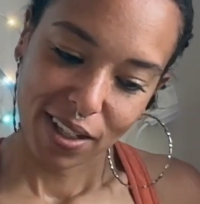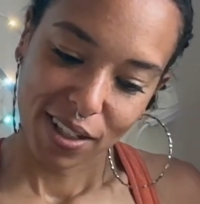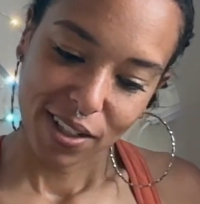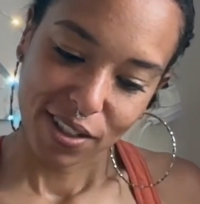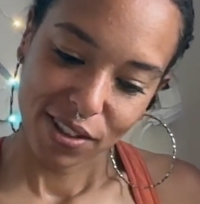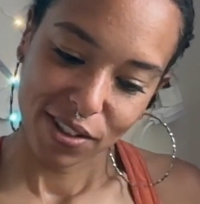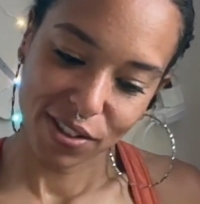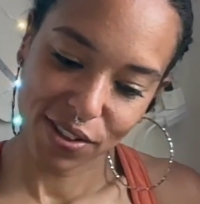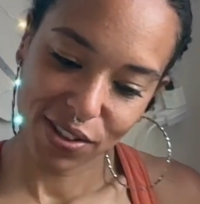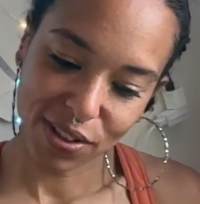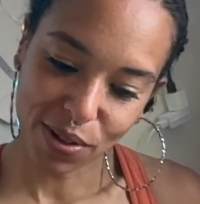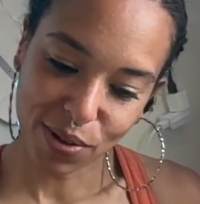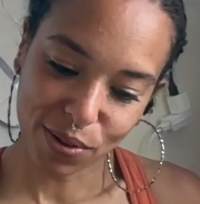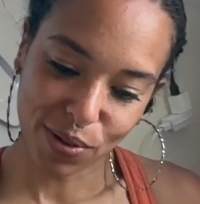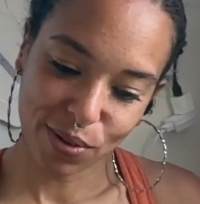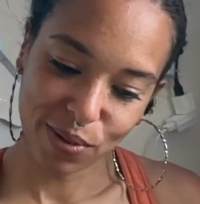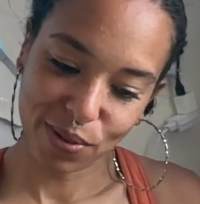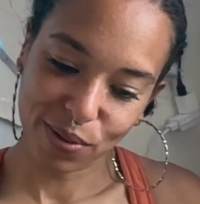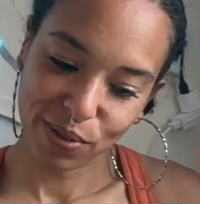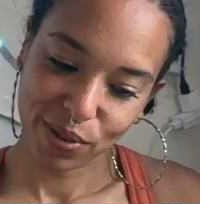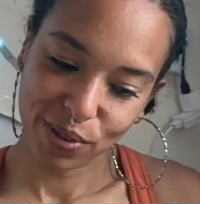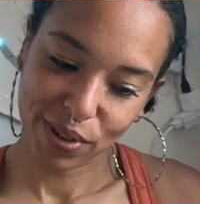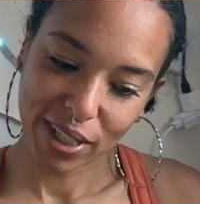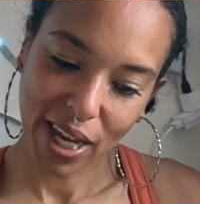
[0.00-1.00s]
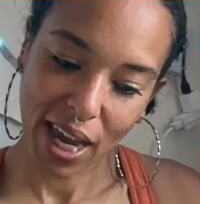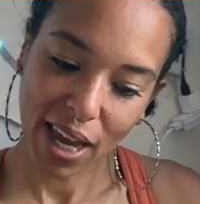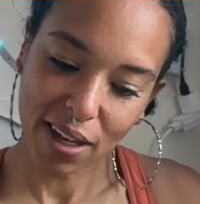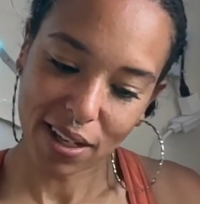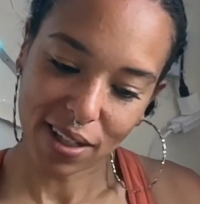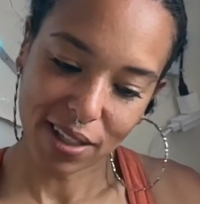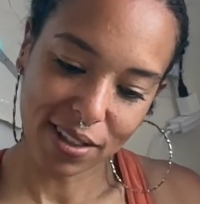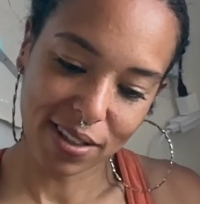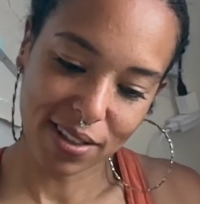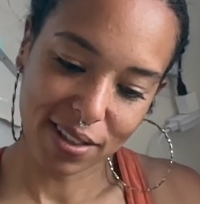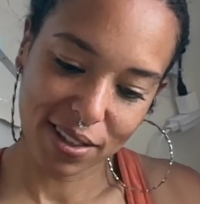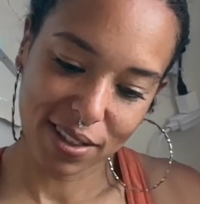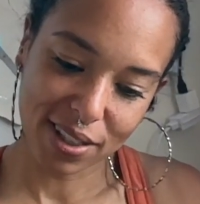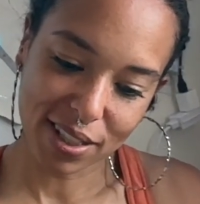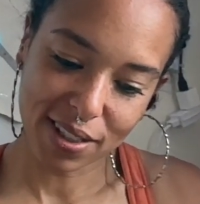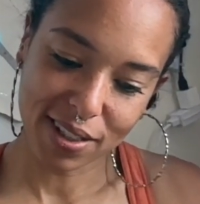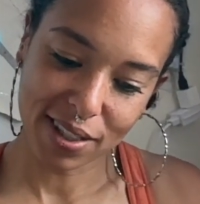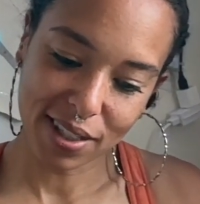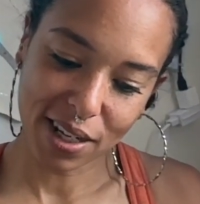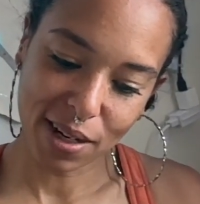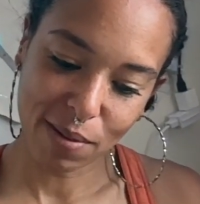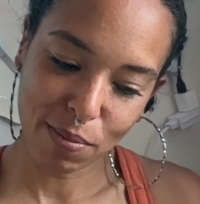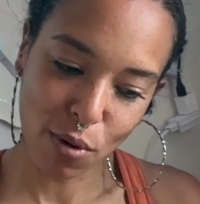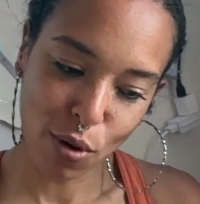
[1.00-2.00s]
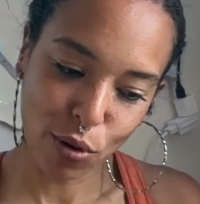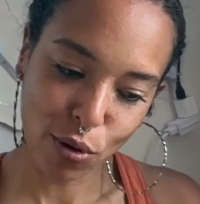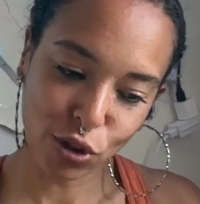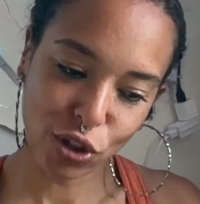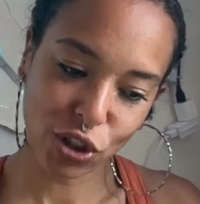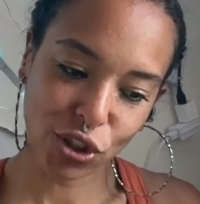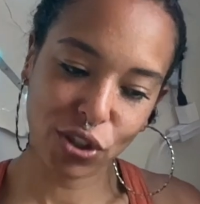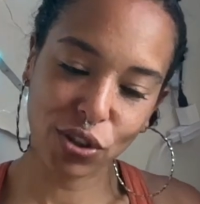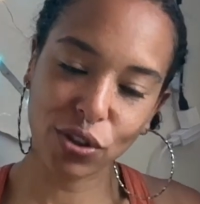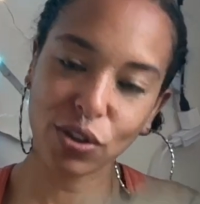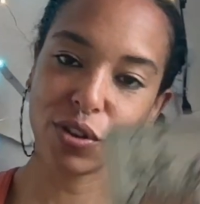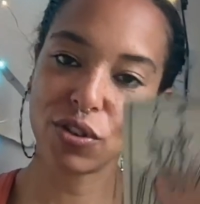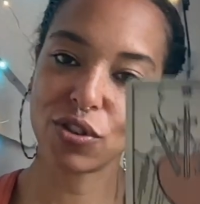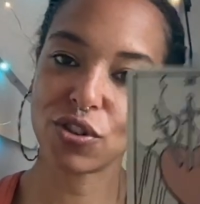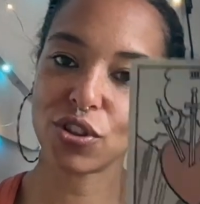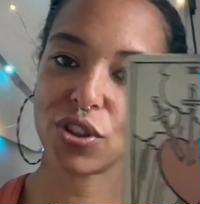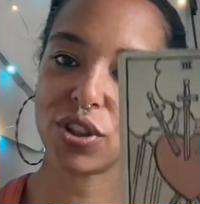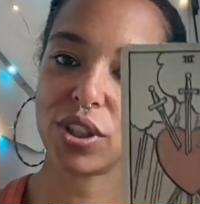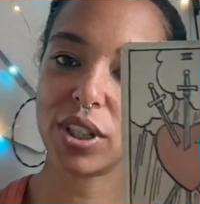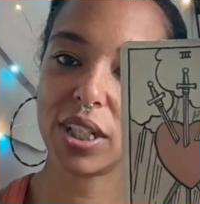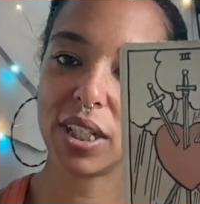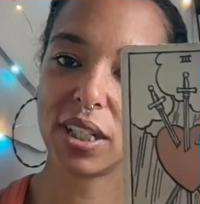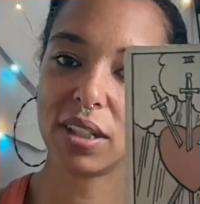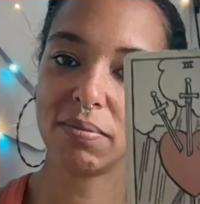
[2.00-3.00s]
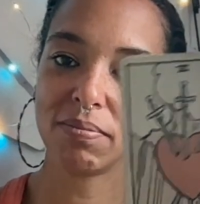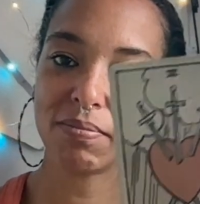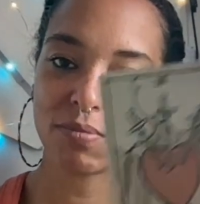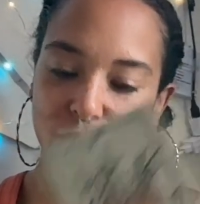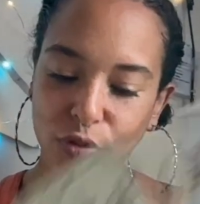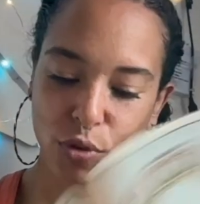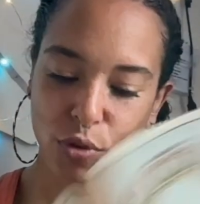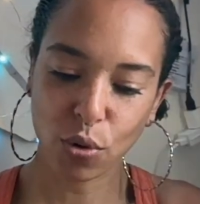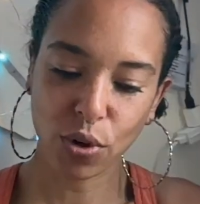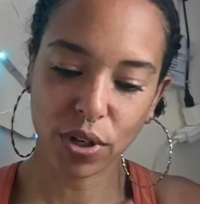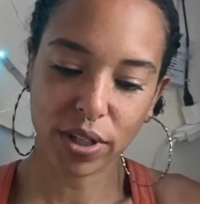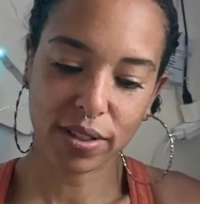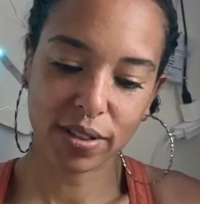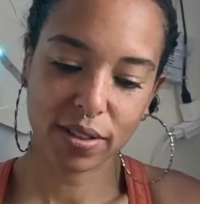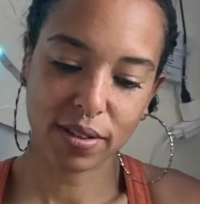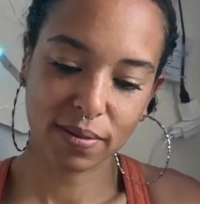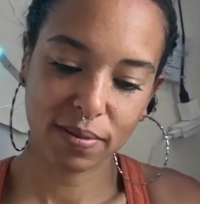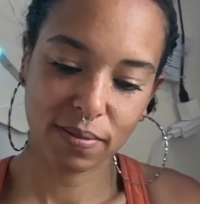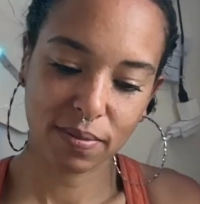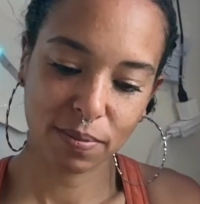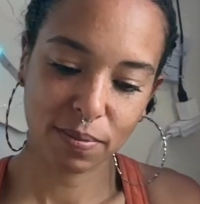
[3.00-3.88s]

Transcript: So, yeah, is this an emotional journey? Of course.